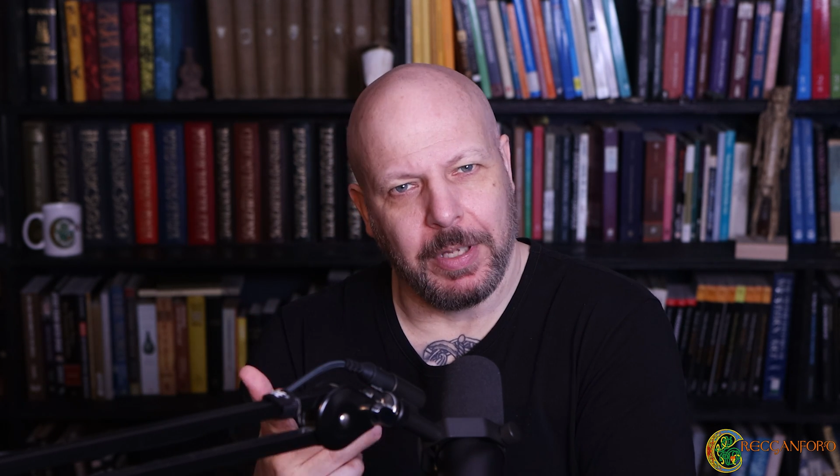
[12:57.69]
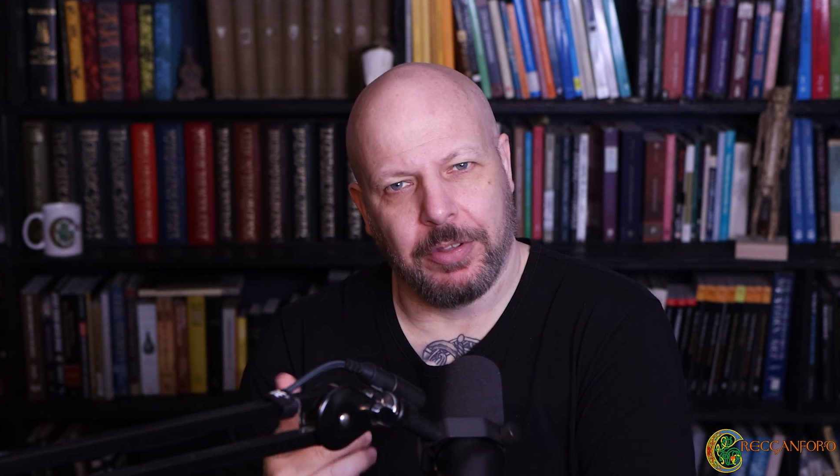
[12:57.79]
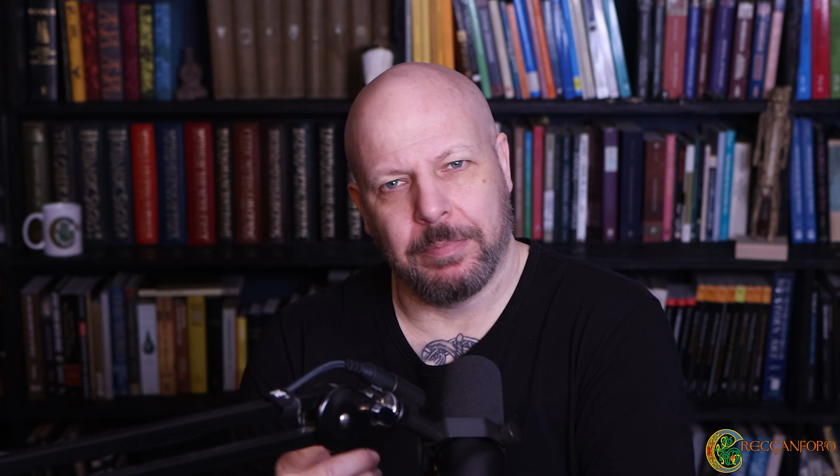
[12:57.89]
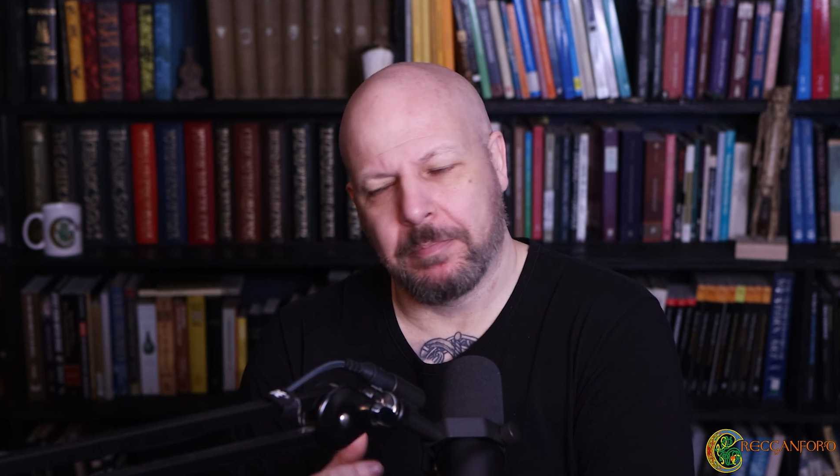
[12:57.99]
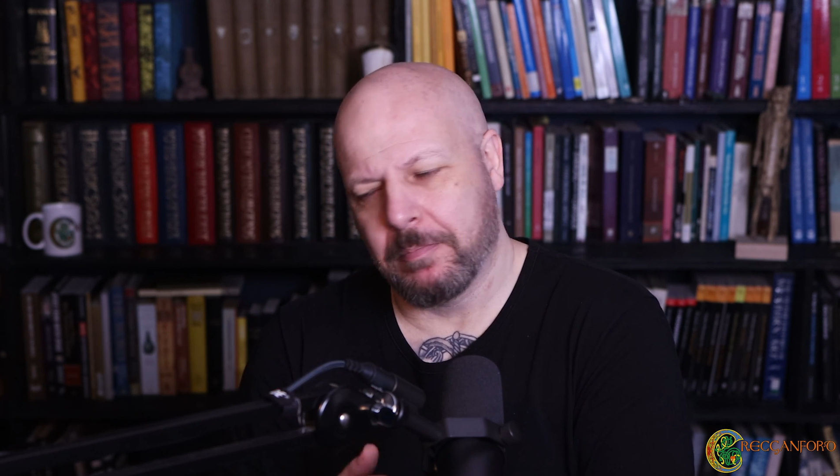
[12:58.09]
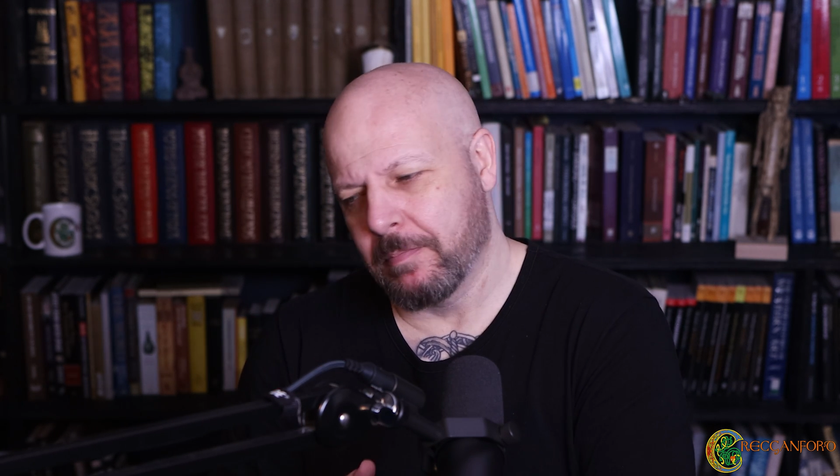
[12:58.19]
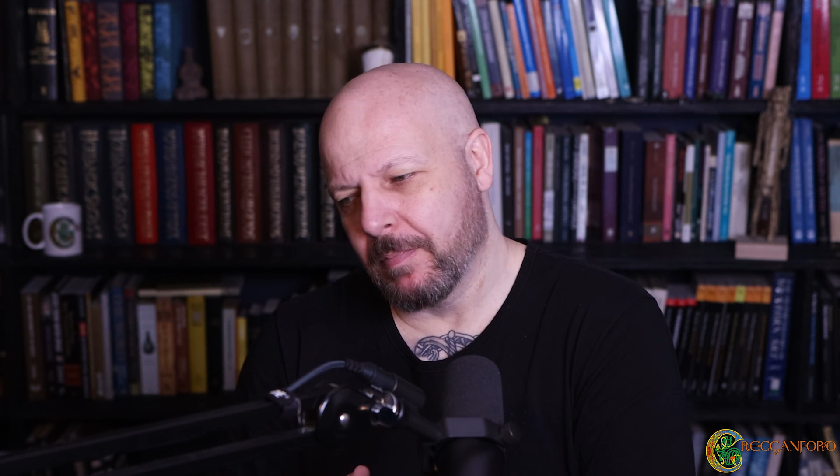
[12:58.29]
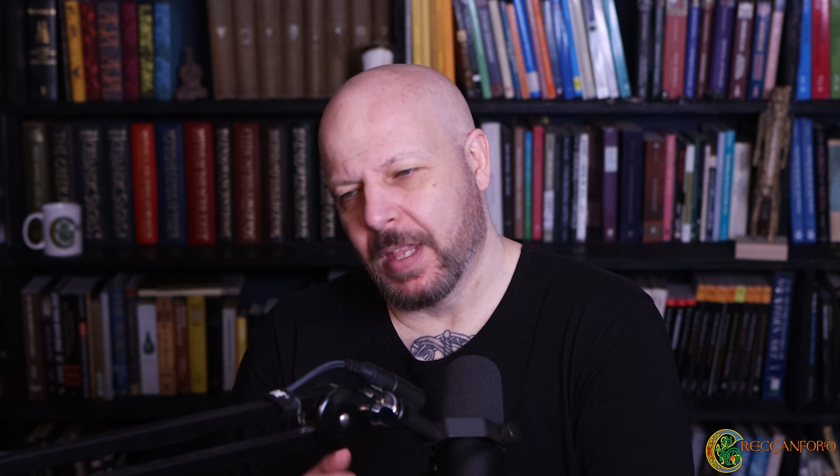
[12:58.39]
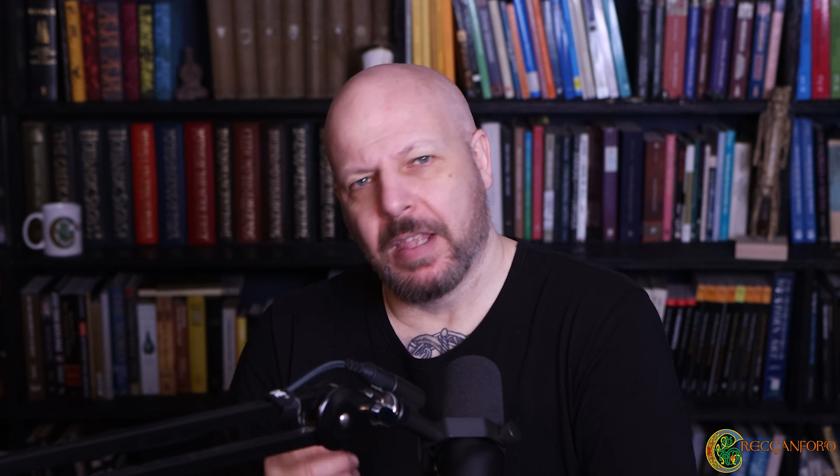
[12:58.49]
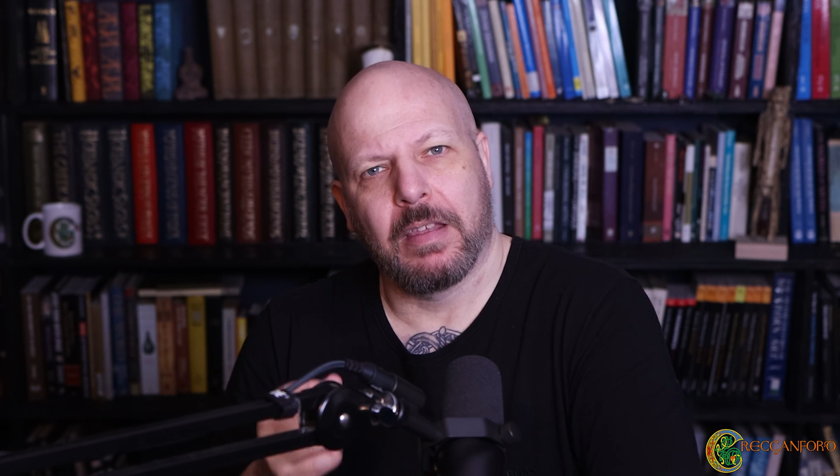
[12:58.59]
myth.
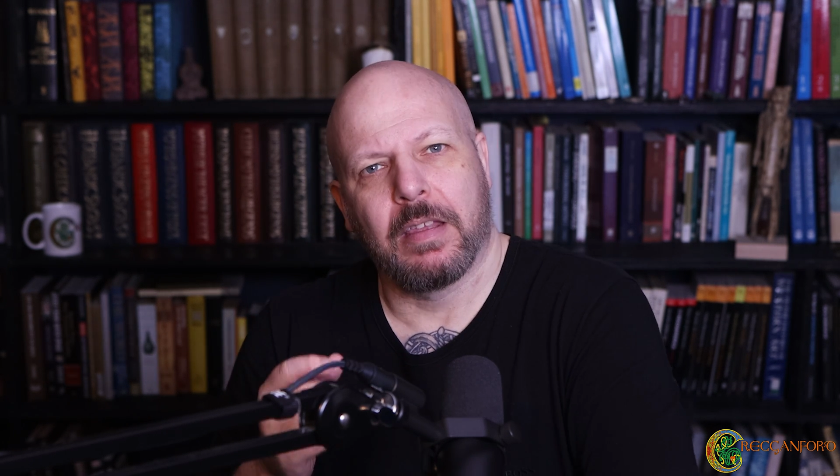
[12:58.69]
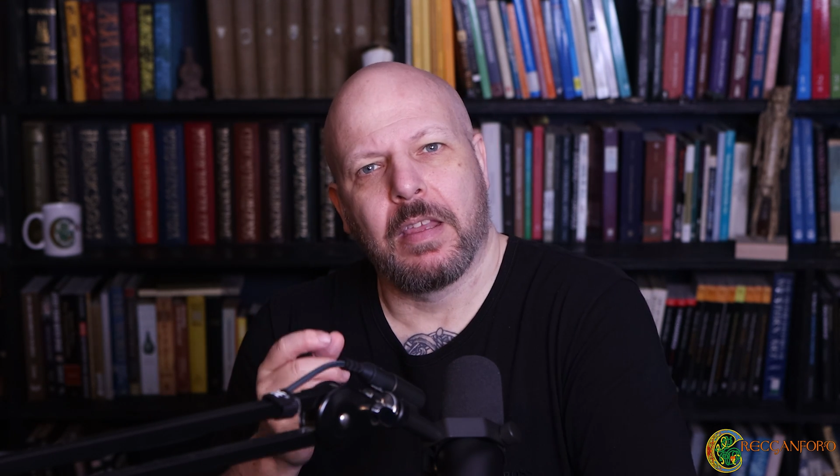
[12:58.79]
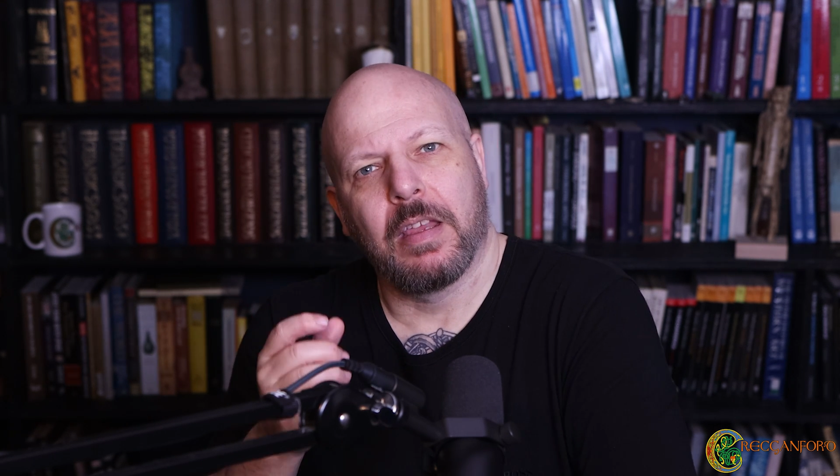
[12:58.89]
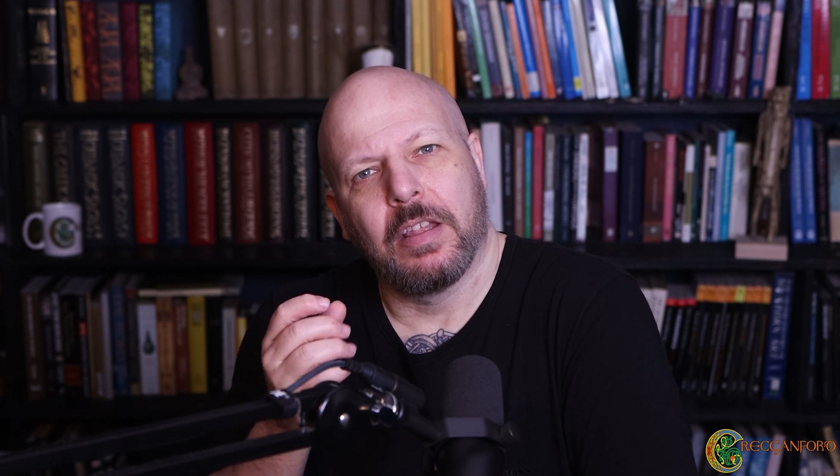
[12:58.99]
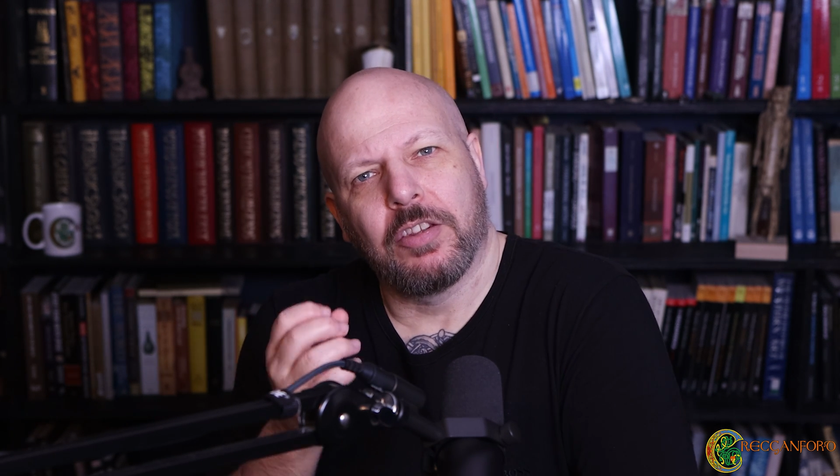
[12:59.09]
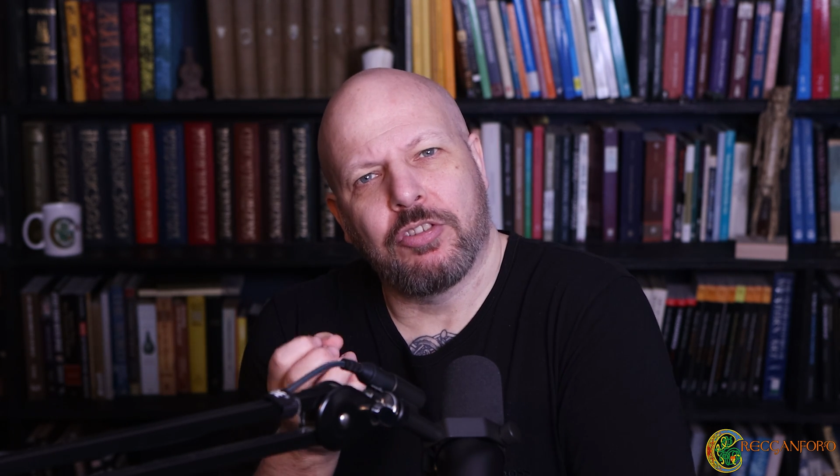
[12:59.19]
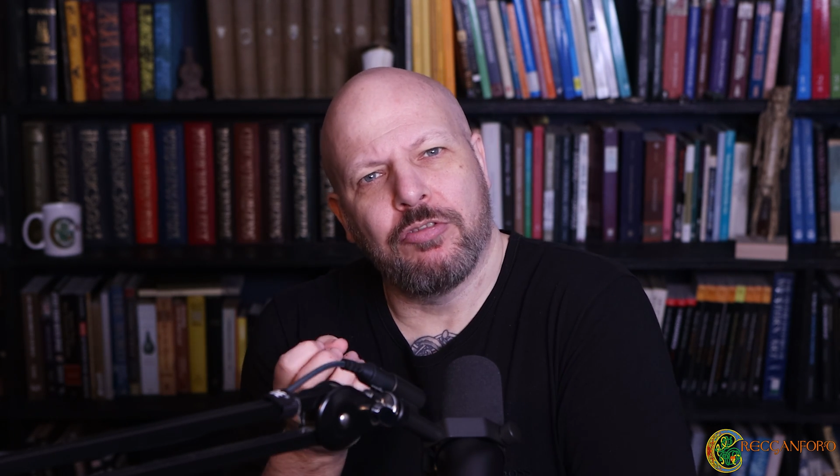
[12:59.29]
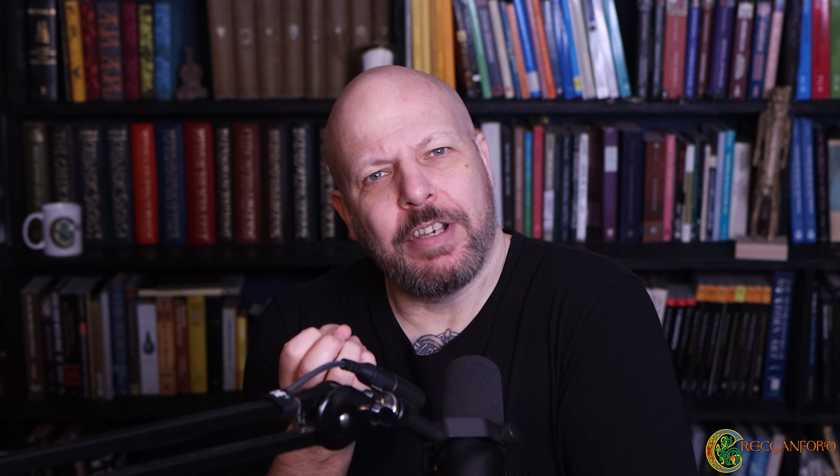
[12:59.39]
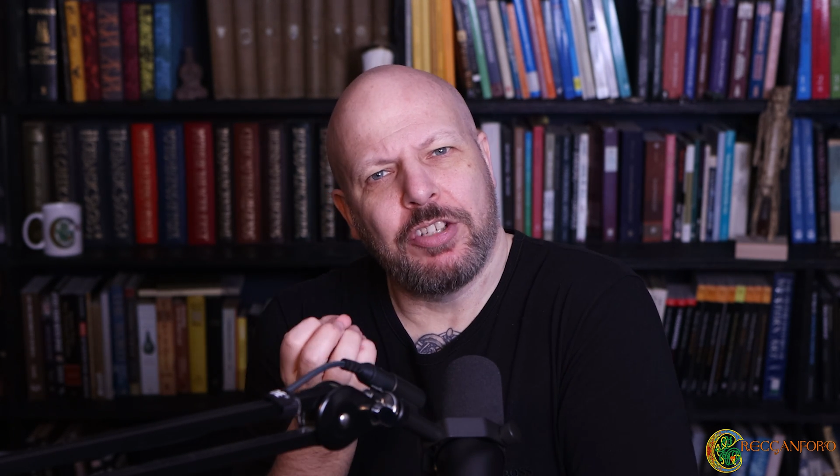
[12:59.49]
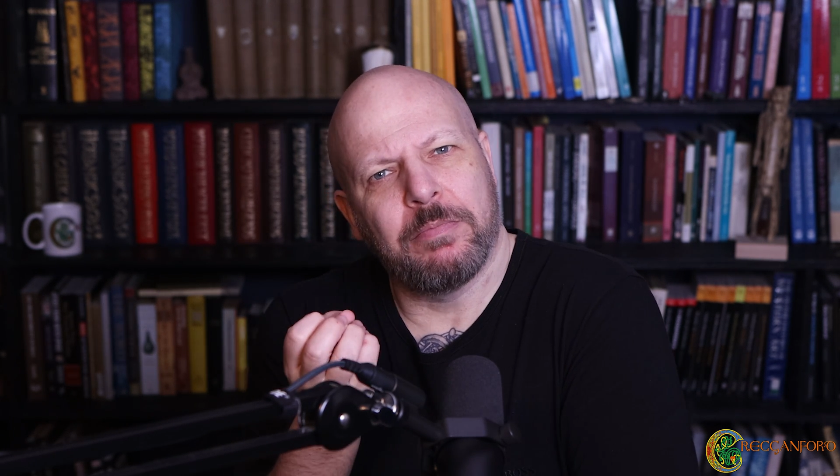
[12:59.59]
The
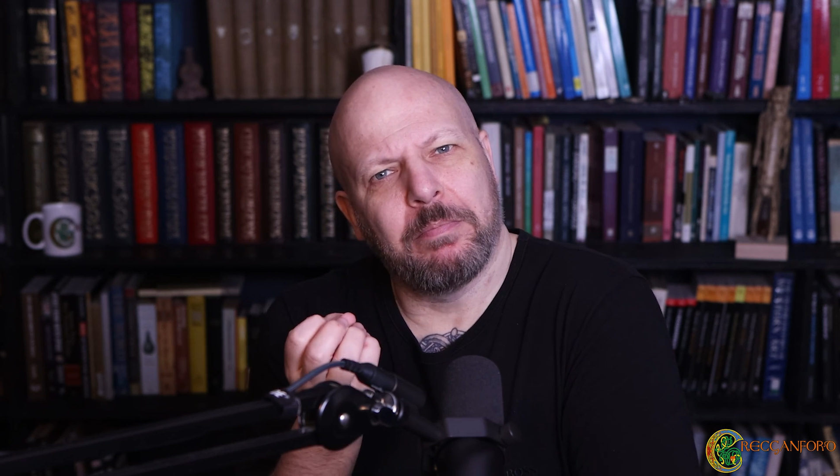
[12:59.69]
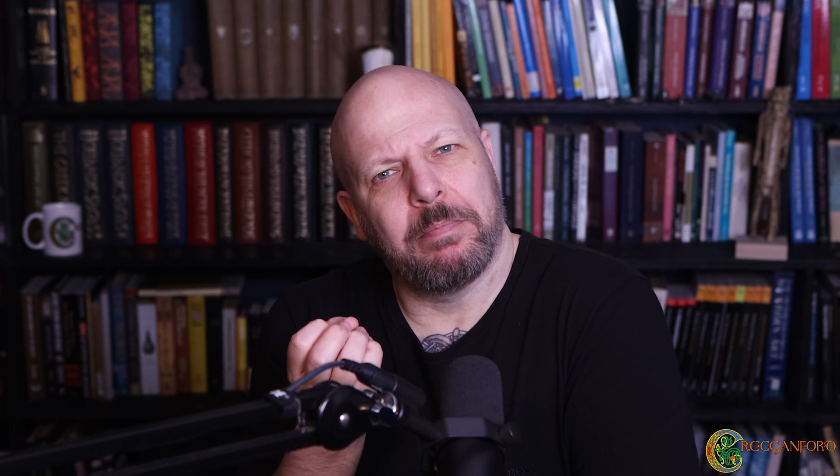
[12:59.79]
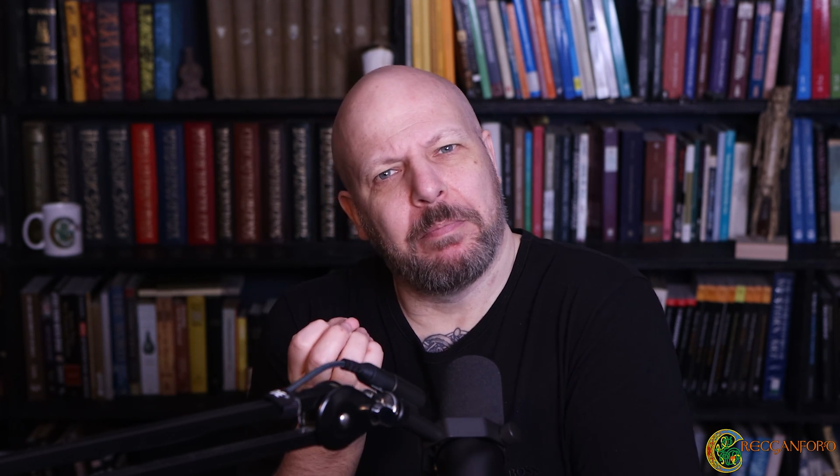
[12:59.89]
creation